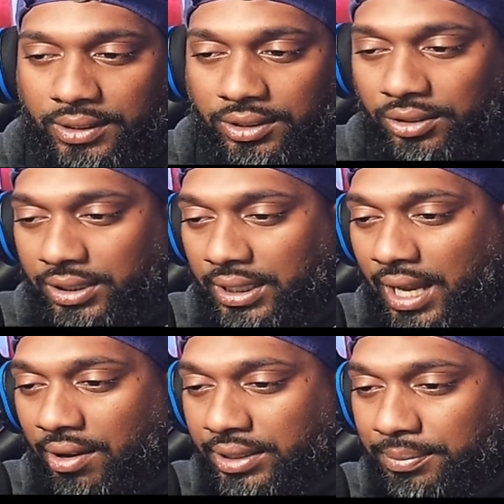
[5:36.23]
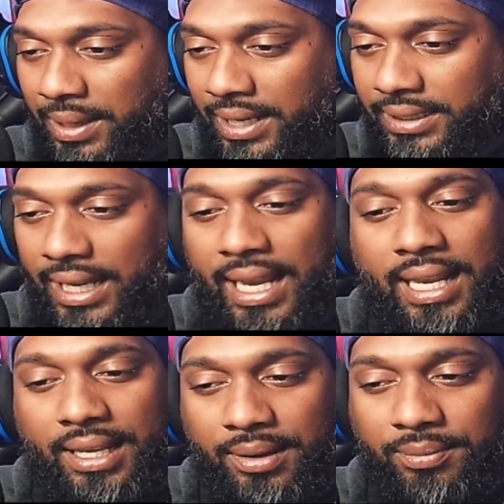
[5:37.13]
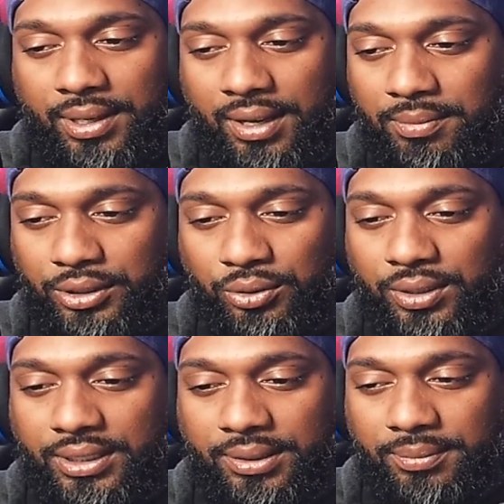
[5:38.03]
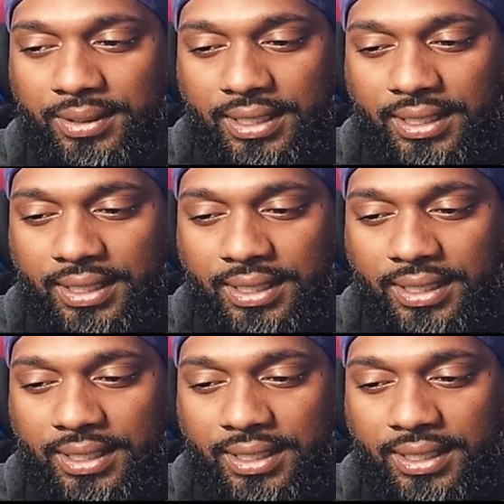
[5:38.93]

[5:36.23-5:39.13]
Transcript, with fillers: So see, now his mans and him coming towards him.